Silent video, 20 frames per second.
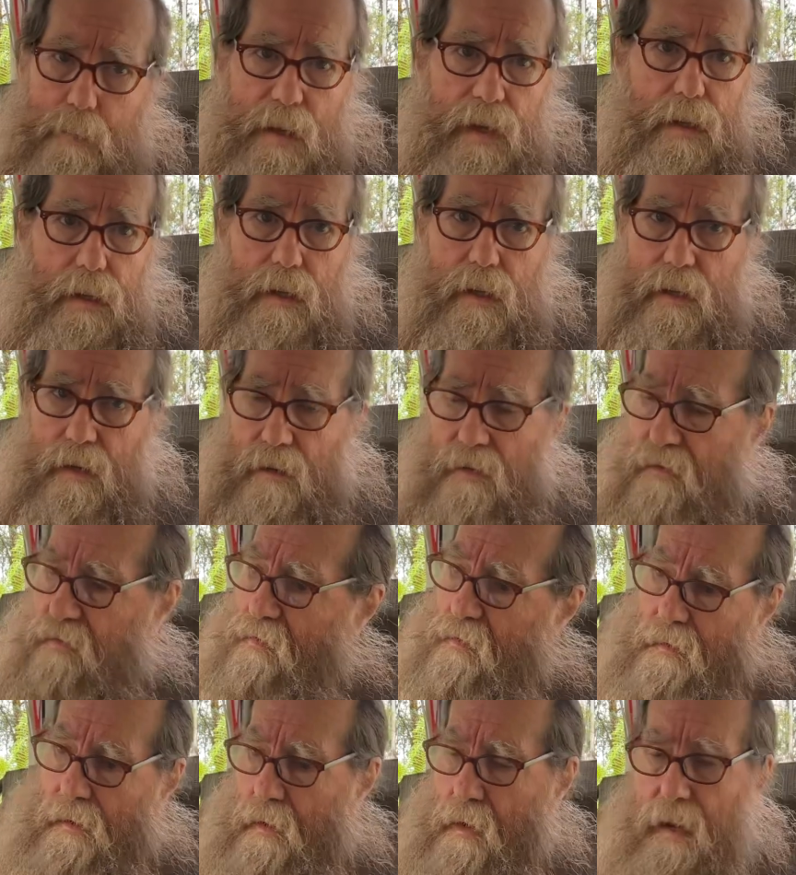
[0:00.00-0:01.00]
pick and
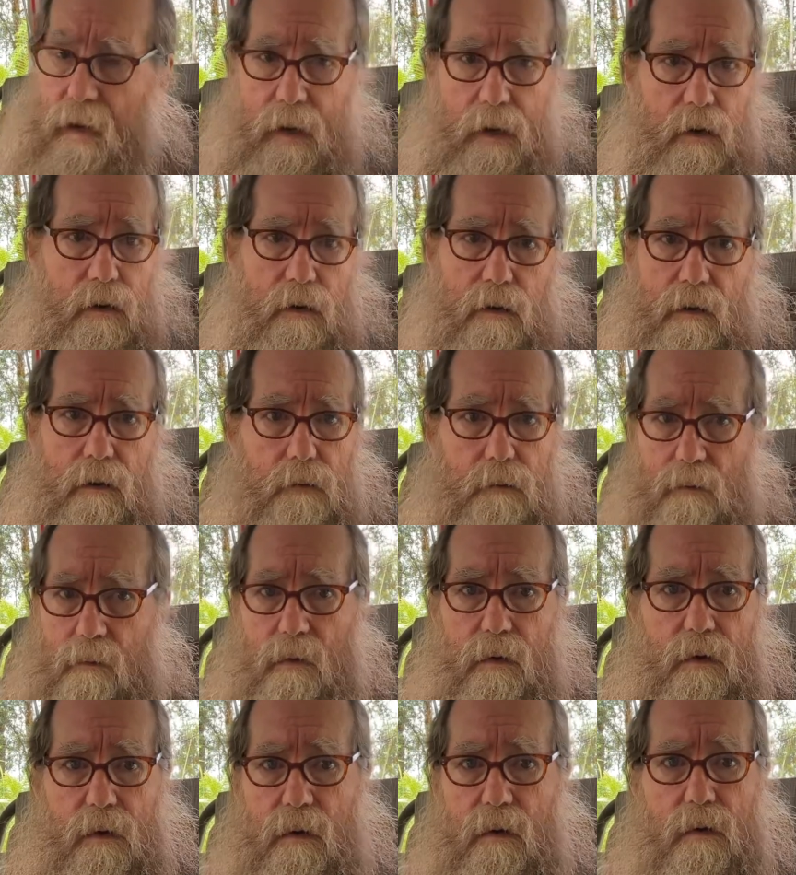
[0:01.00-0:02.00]
and
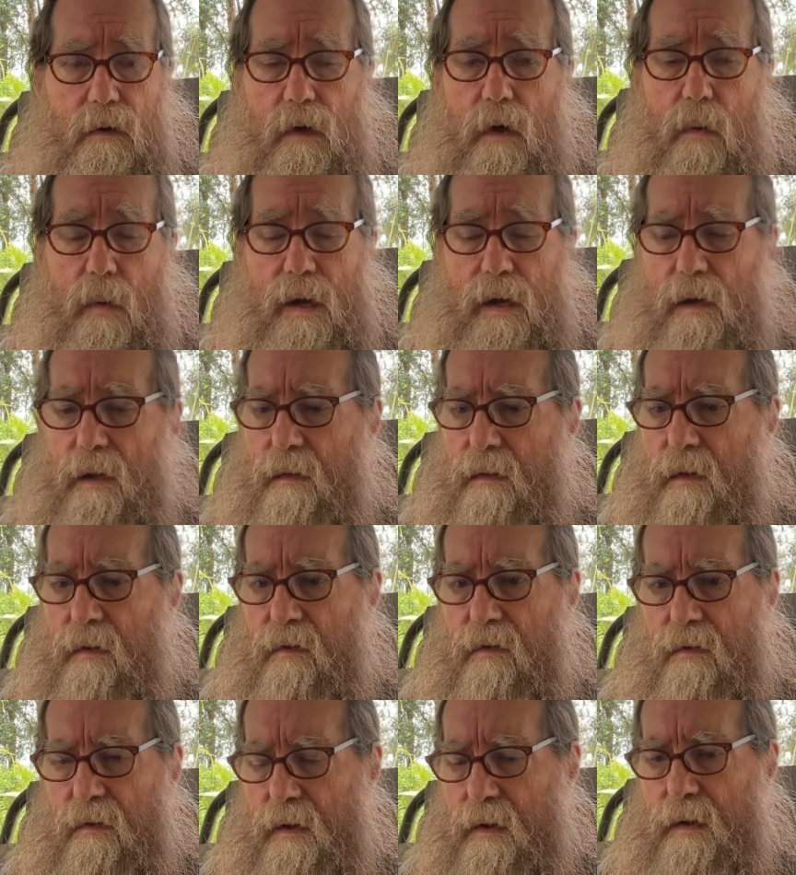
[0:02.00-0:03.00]
go into
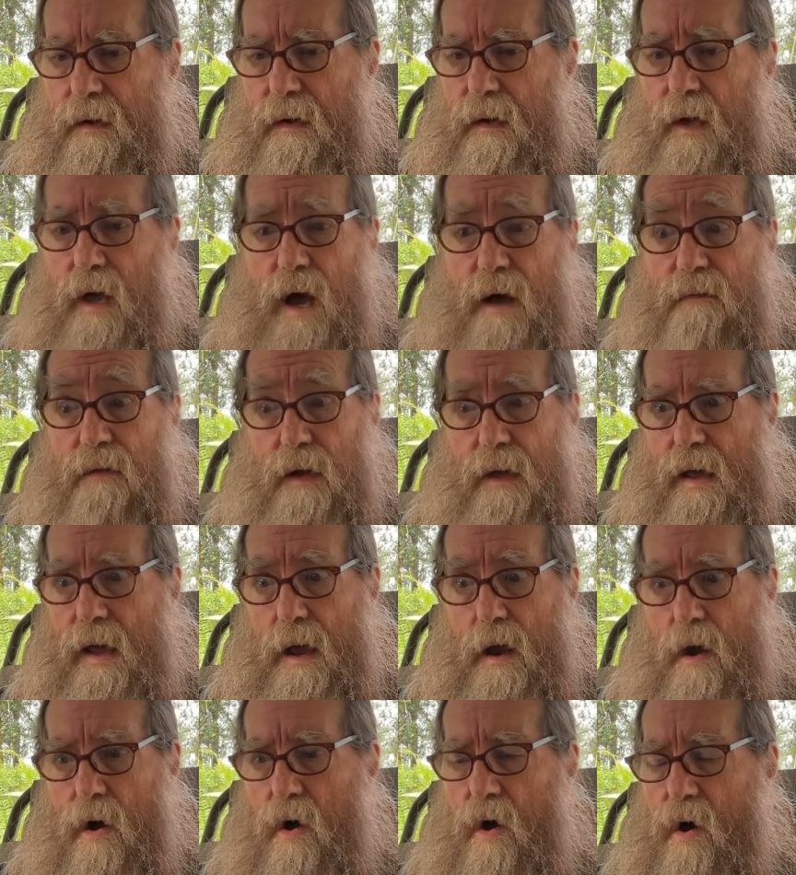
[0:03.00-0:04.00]
this uh, lava
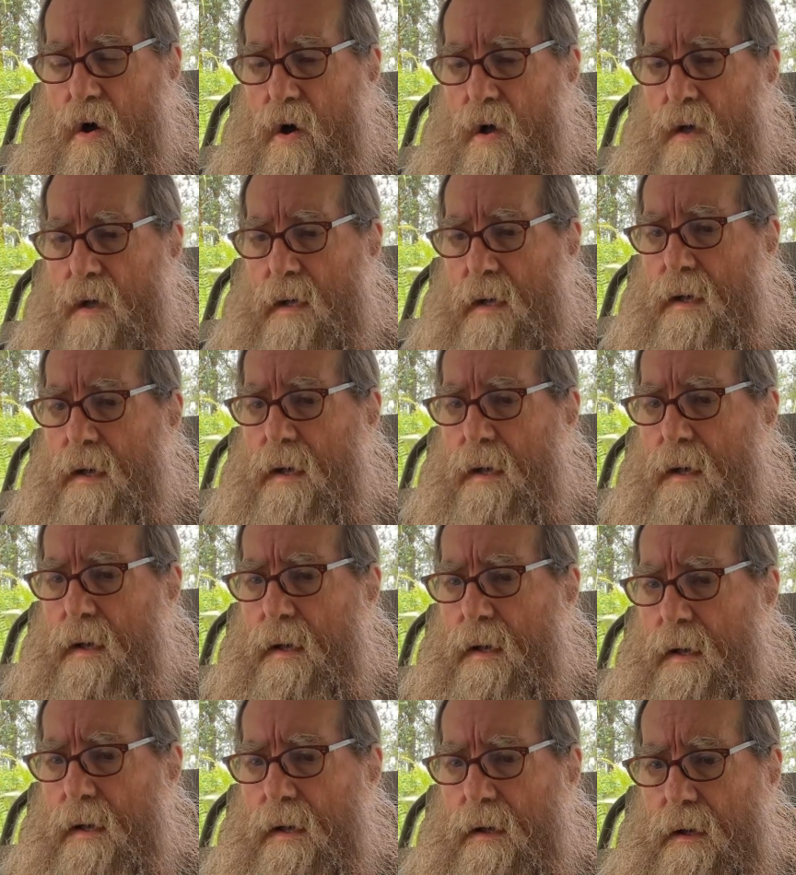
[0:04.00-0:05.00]
at all.
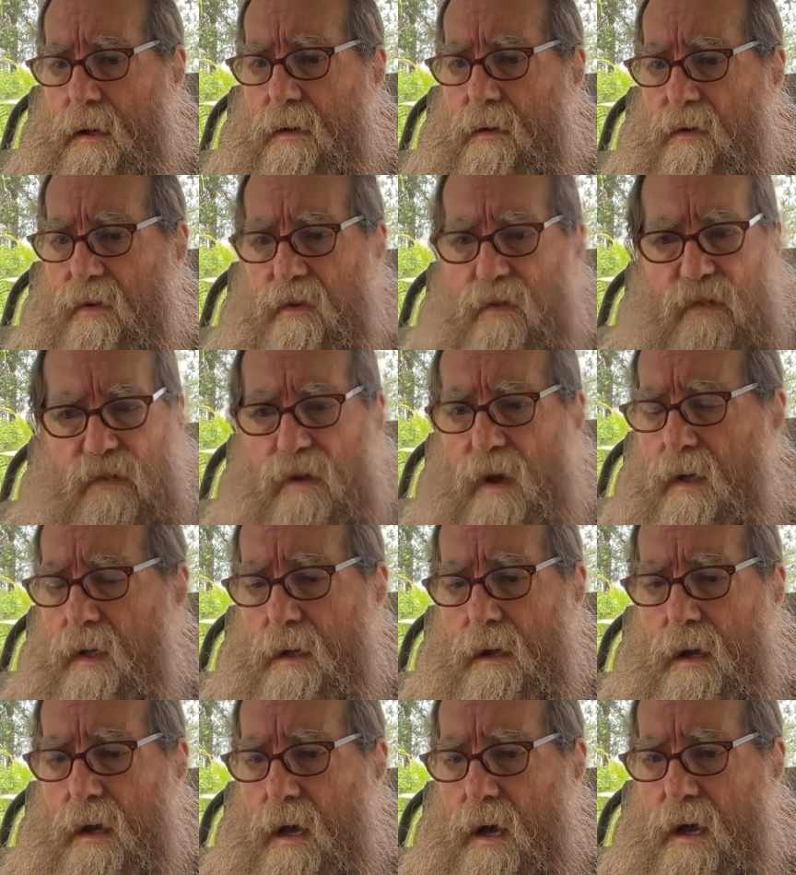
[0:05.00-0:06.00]
Uh, just
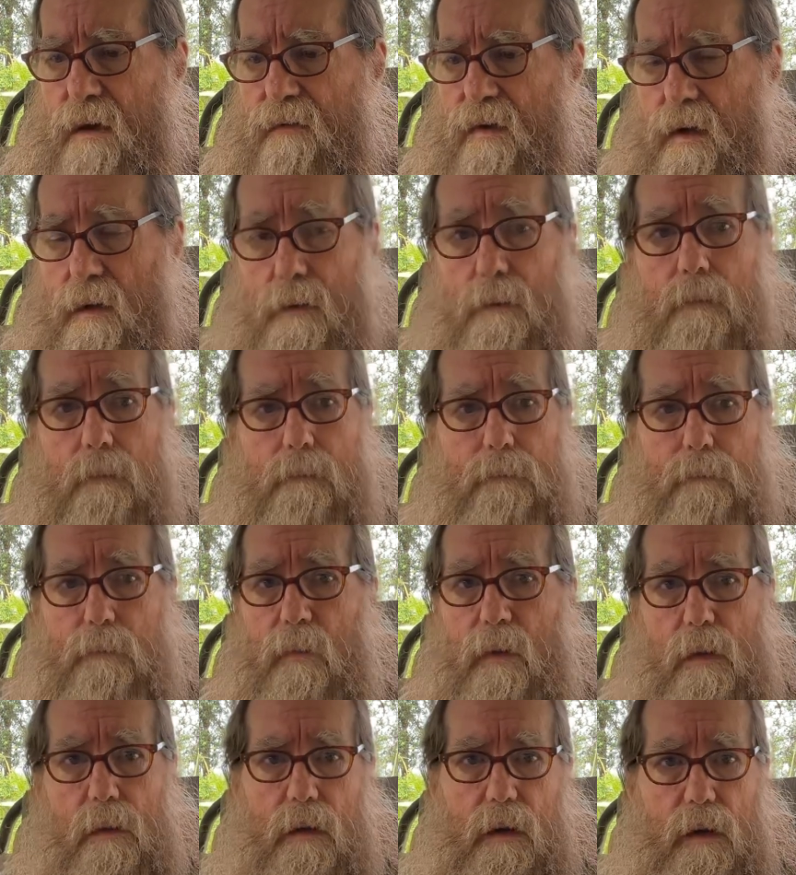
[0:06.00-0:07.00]
solid lava,
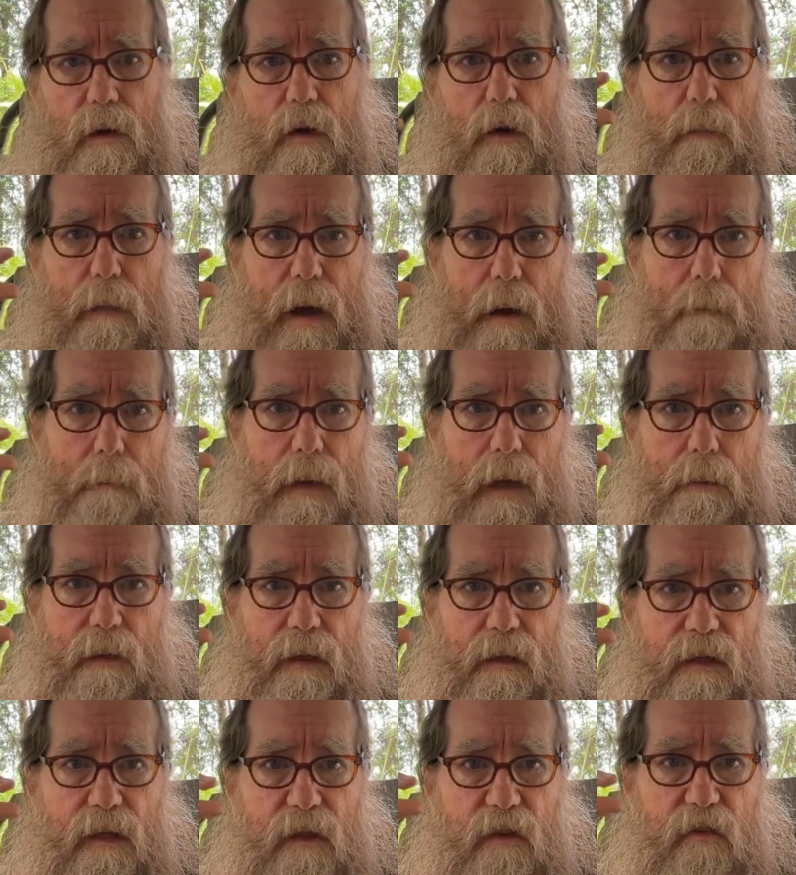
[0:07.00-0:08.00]
you know, about
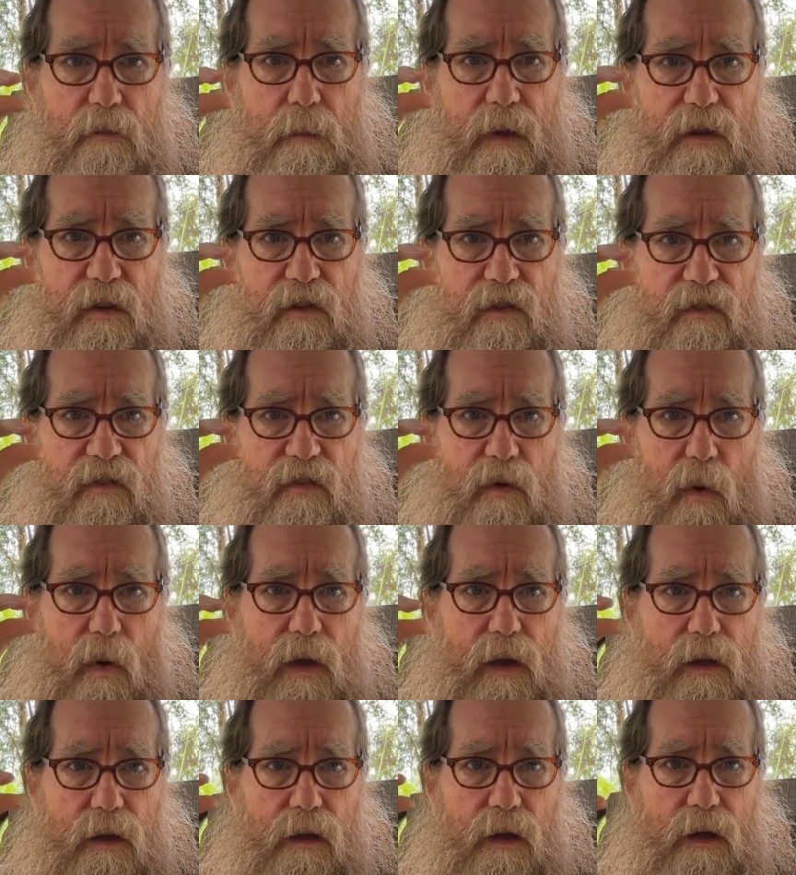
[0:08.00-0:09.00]
maybe this much
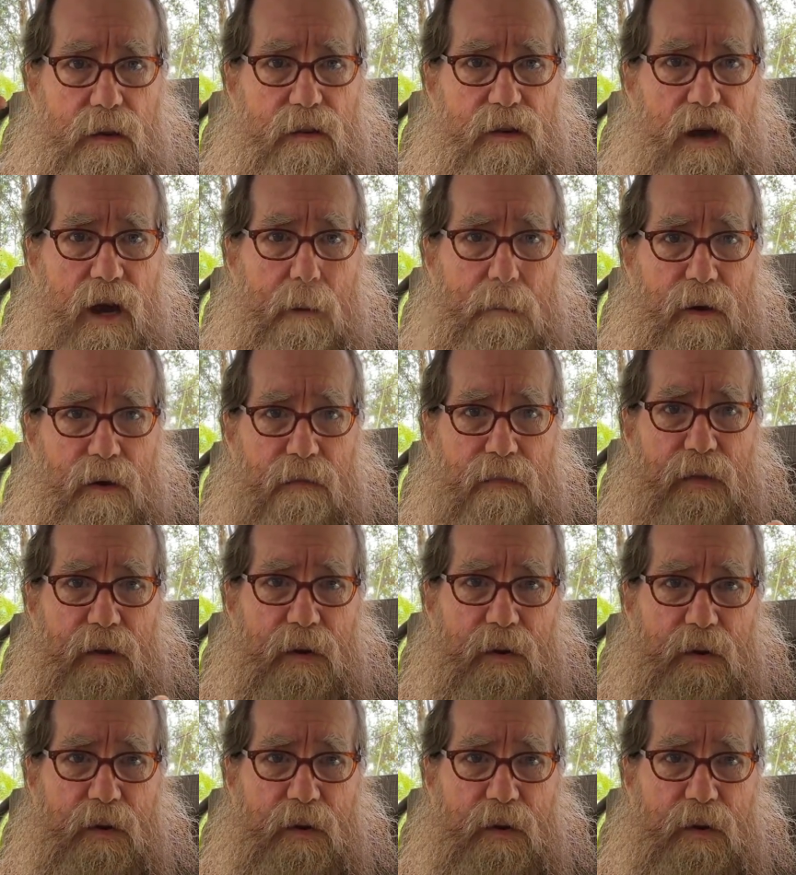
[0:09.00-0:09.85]
soil on top of the